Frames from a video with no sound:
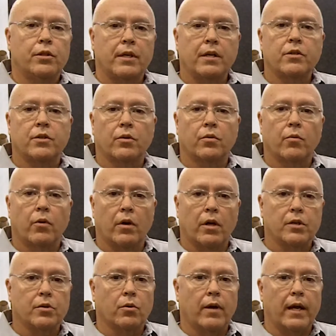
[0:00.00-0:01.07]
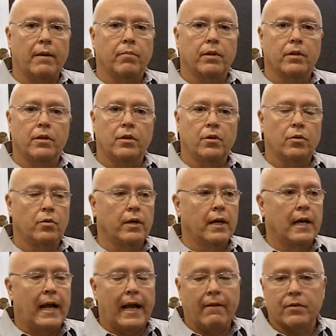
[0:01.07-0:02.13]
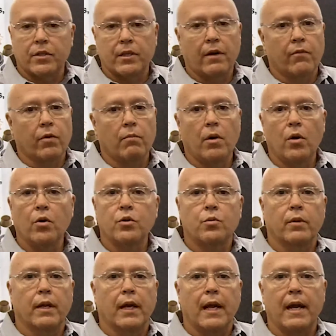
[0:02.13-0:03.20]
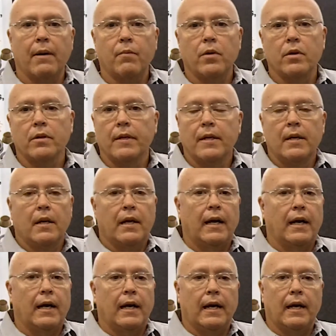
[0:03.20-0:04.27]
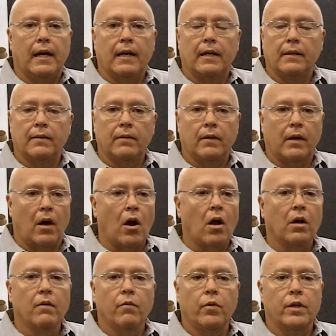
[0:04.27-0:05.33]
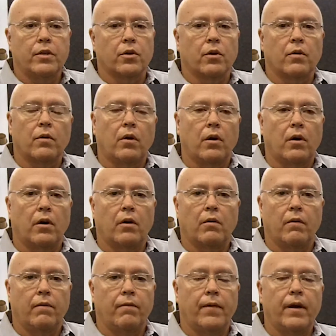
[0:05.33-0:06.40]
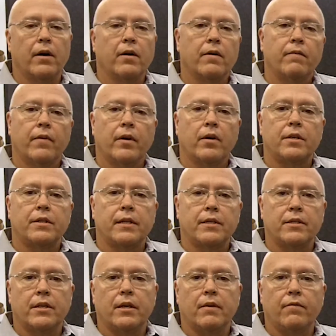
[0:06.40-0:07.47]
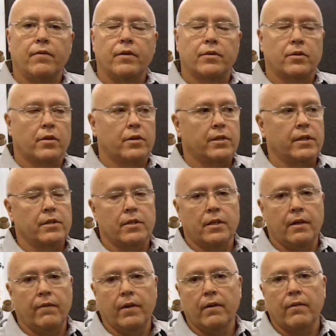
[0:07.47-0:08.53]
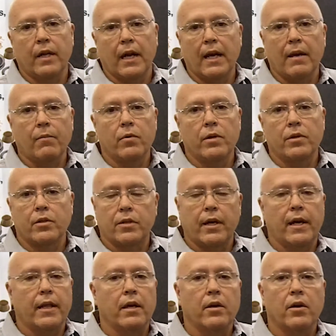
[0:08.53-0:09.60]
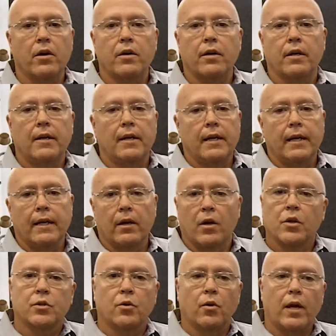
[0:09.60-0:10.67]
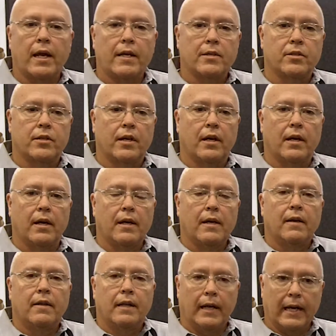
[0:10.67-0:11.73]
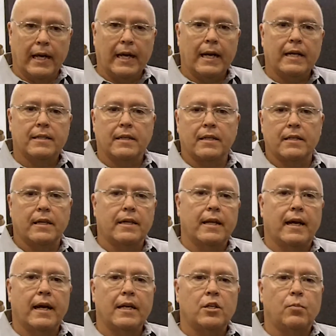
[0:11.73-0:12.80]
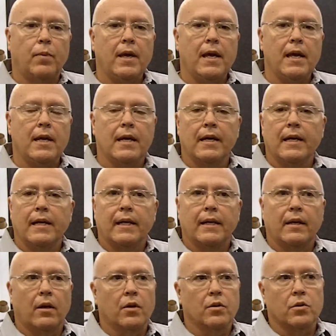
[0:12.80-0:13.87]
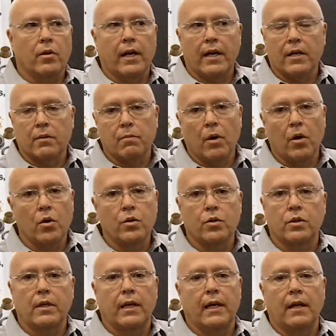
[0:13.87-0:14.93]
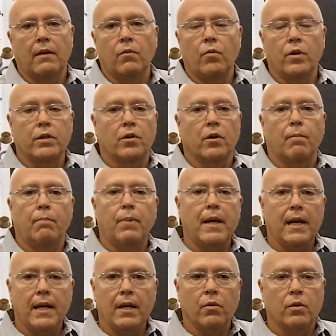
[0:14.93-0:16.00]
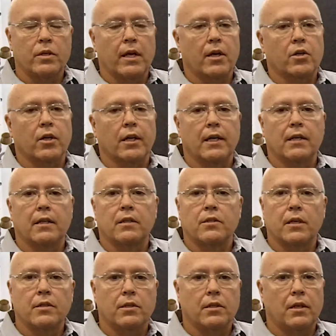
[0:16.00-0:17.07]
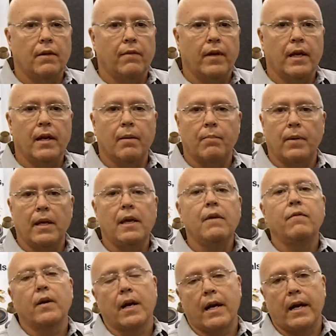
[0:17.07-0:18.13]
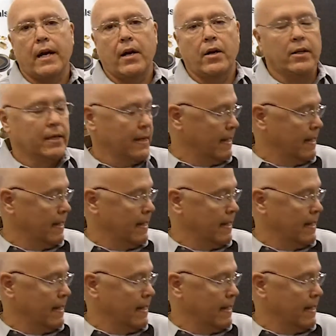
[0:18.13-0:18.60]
sensor, we're also able to do have several modes with the camera, uh, all of which are, are very, very sensitive. So the sensitivity of the camera is state of the art. It also has, uh, again, as I said, the high speed. It also has modes in which are binning, which actually get the sensitivity up even higher.